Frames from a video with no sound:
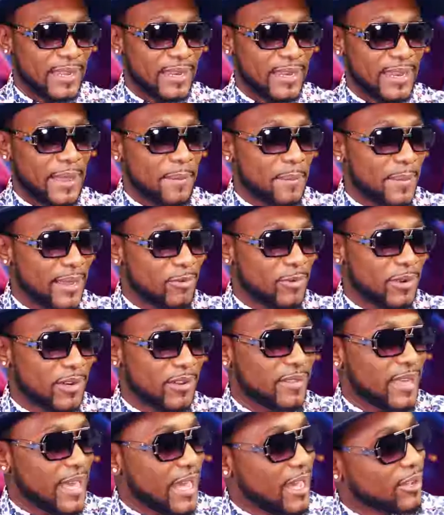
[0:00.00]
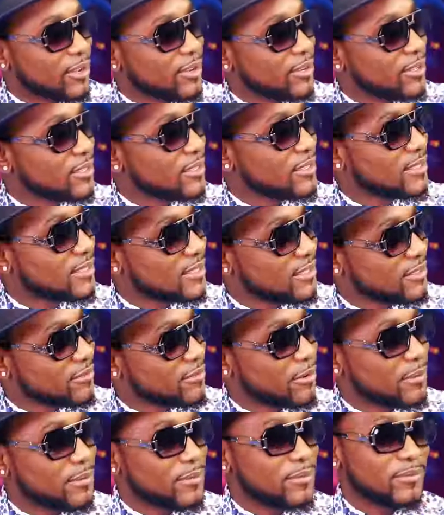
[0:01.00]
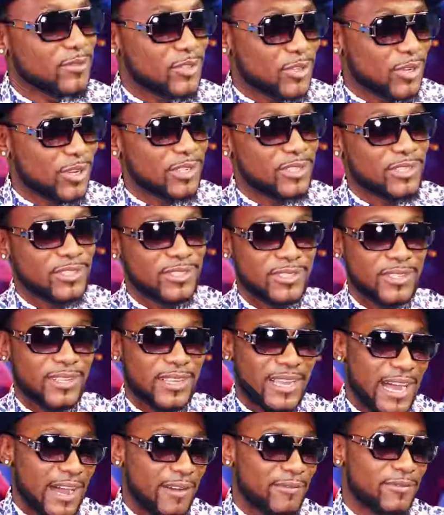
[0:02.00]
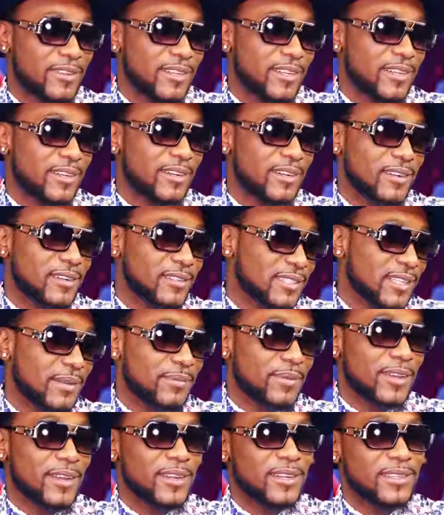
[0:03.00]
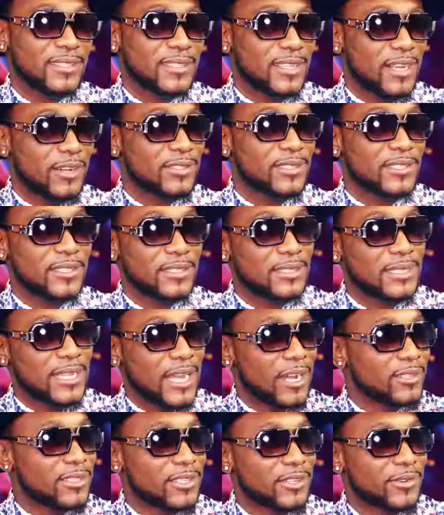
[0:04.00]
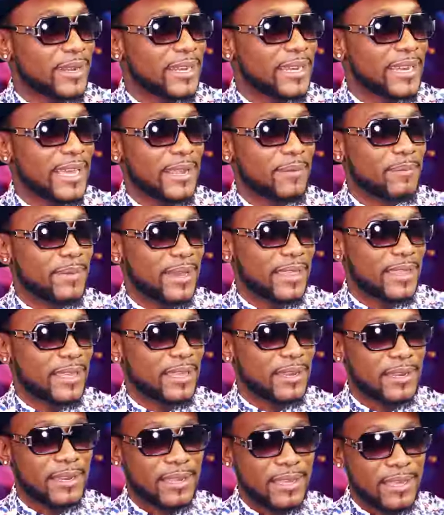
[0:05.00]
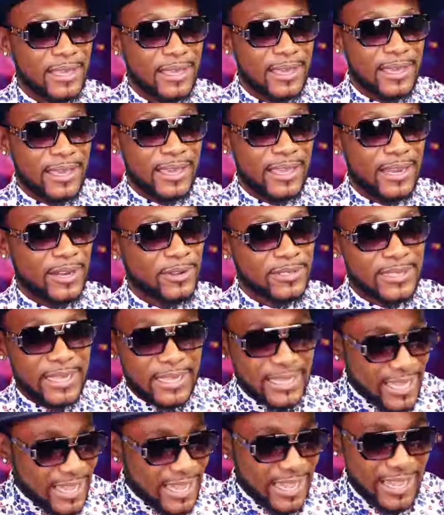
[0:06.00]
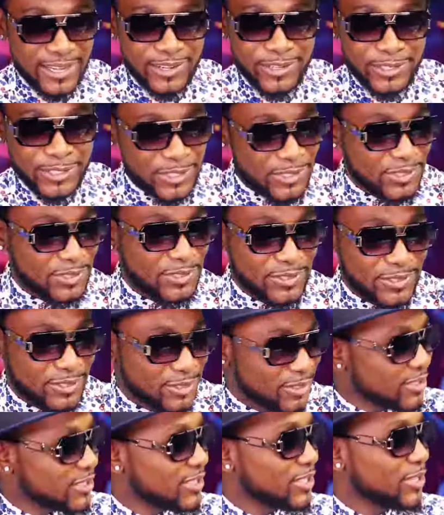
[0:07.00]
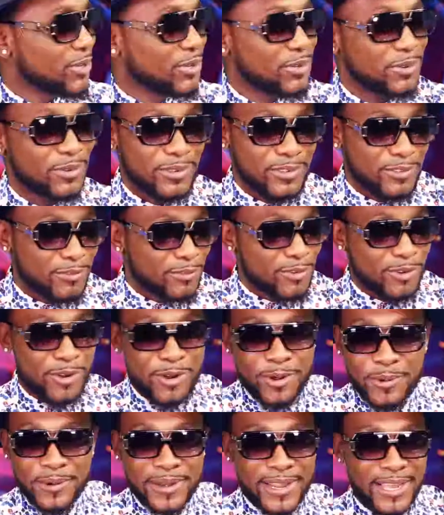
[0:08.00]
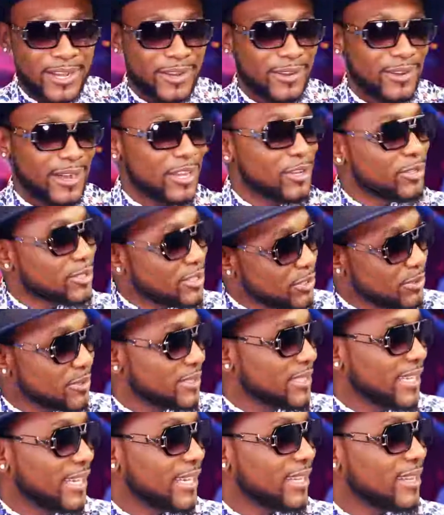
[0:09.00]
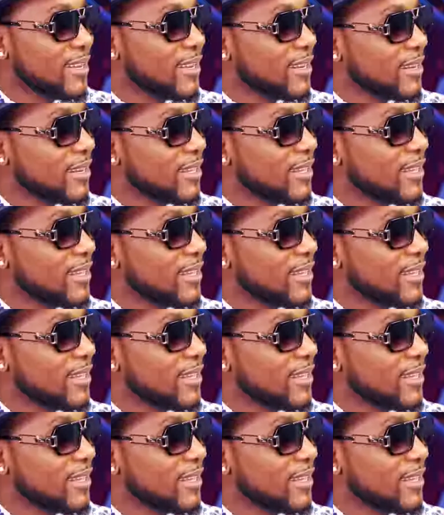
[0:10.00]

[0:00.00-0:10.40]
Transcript: And I met one of the uncles from church. After some years, I was in grade 9 by then. And they was like, hey, good to see you. You've grown now. Are you still singing?